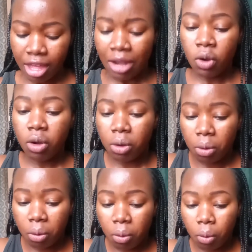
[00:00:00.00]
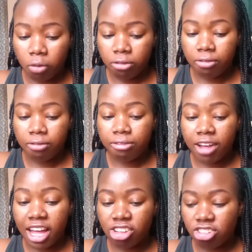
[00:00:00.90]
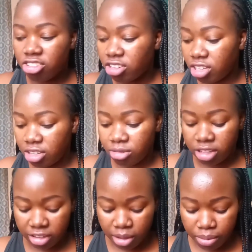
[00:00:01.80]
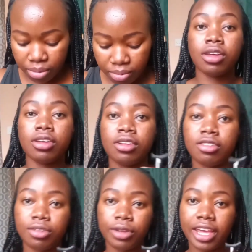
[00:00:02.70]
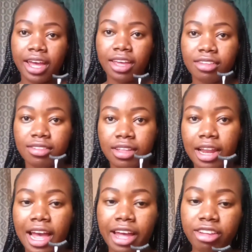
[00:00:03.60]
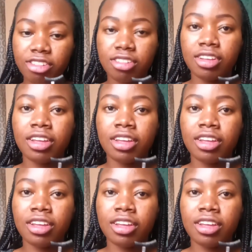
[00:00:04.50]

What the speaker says: Ooh, fudge, what's up? So here is the lash.